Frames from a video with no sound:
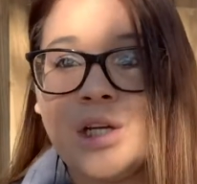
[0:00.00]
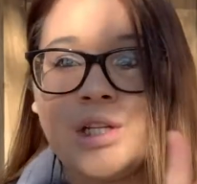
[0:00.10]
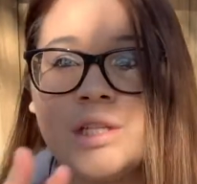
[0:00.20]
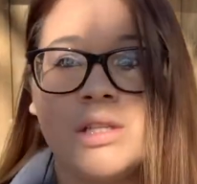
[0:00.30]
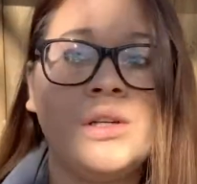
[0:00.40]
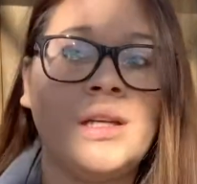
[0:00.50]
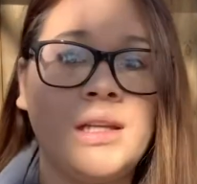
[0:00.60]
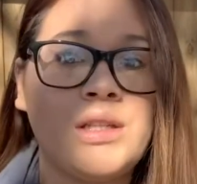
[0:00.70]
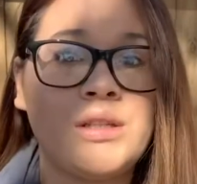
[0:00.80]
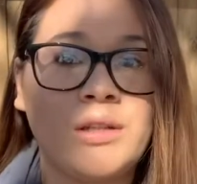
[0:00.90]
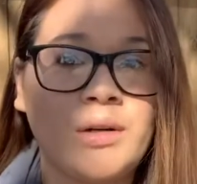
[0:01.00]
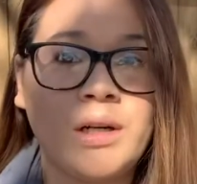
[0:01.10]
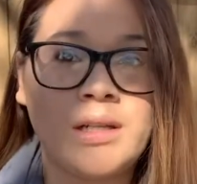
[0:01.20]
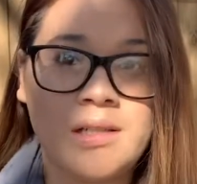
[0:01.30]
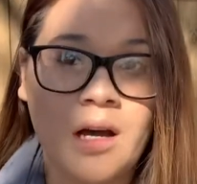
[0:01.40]
She's still getting to know
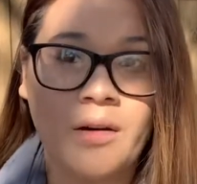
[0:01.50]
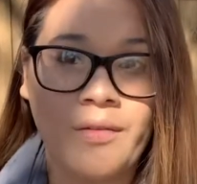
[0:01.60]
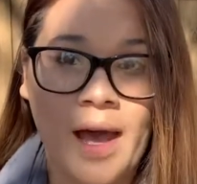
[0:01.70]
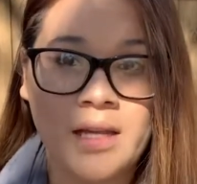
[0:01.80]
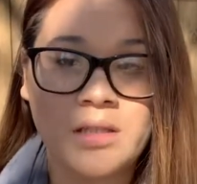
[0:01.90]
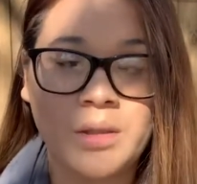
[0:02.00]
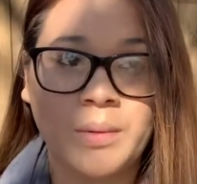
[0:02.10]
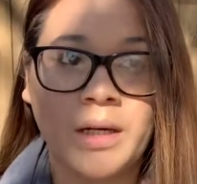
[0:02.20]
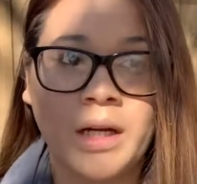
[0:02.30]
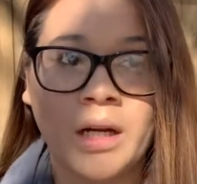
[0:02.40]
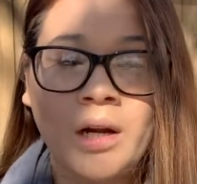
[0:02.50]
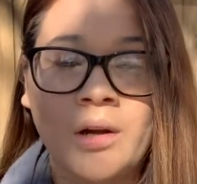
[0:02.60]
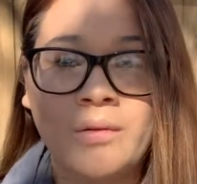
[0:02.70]
herself, as to where